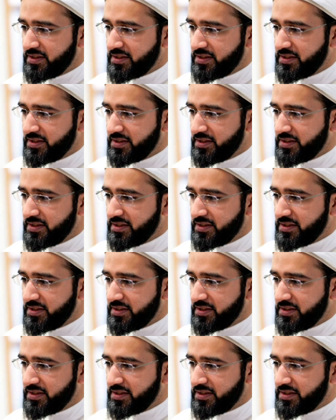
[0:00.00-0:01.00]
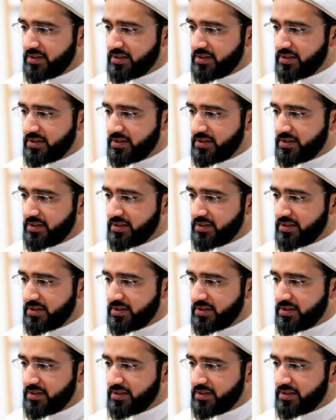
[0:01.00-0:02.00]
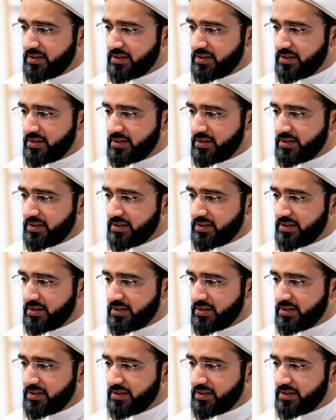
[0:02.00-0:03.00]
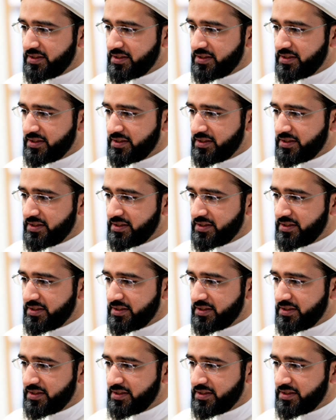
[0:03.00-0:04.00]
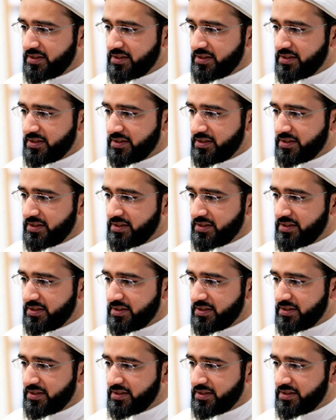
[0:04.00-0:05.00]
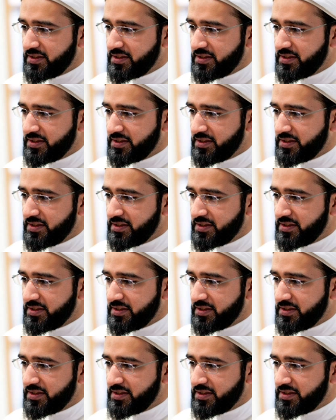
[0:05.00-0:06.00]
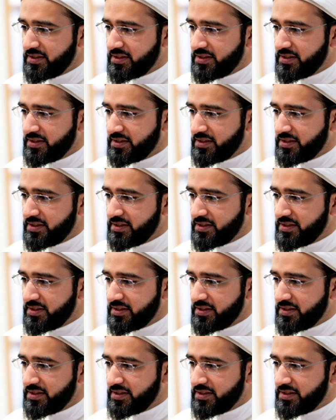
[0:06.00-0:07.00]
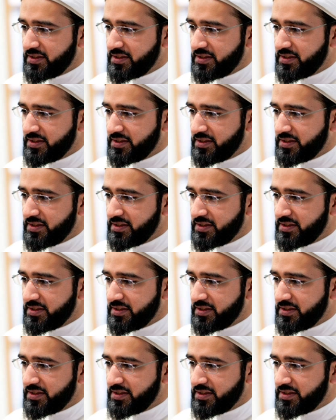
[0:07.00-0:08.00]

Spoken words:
The face doesn't move, so there is nothing to read.